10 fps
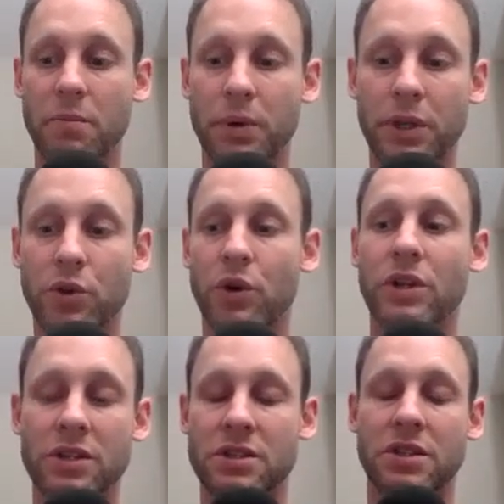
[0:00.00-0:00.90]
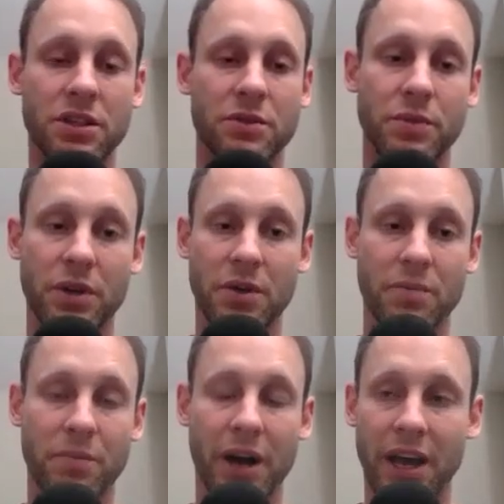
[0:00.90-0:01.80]
Bitcoin doesn't need to be
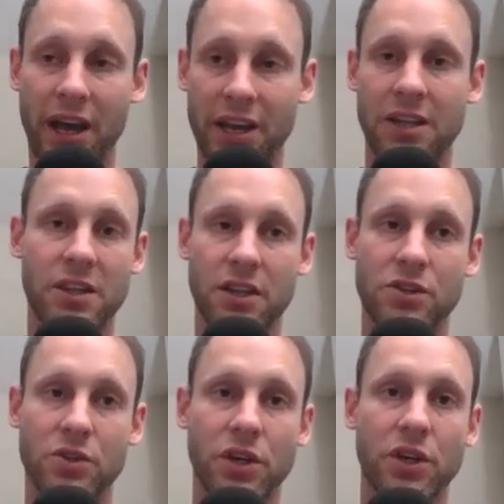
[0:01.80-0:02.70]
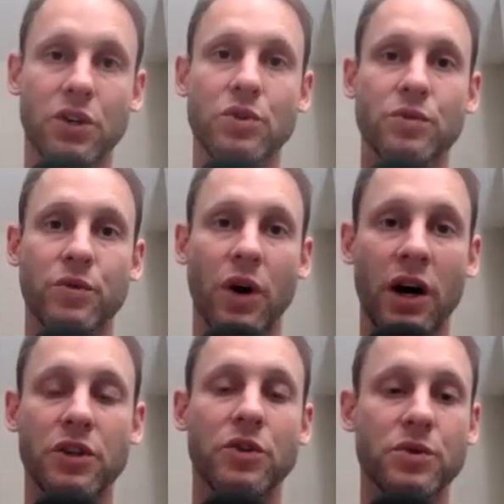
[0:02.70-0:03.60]
by anything, so it can use
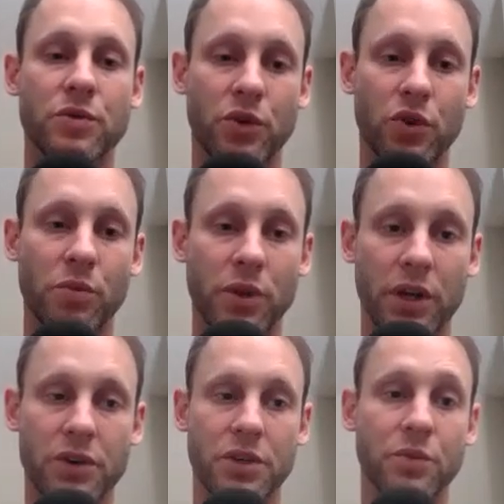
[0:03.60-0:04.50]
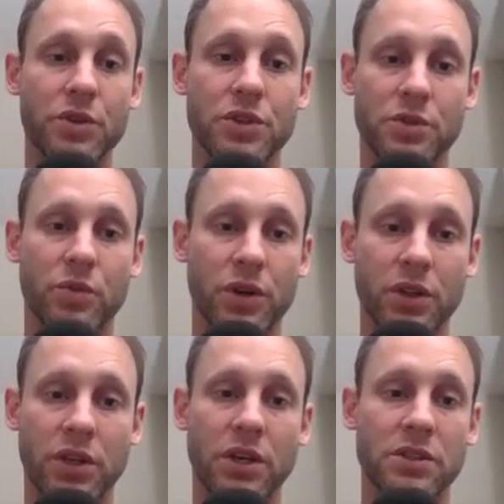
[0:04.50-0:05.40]
unused renewable energy, which is what
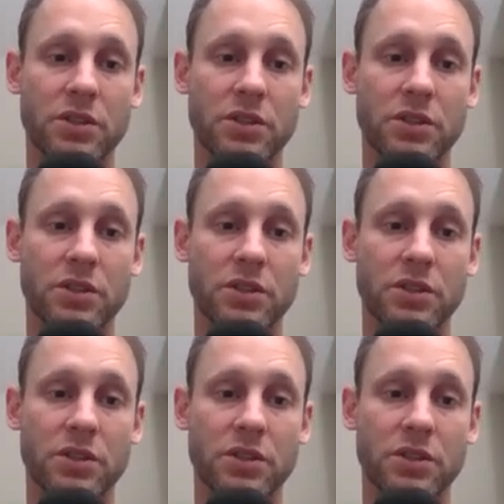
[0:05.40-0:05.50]
it does.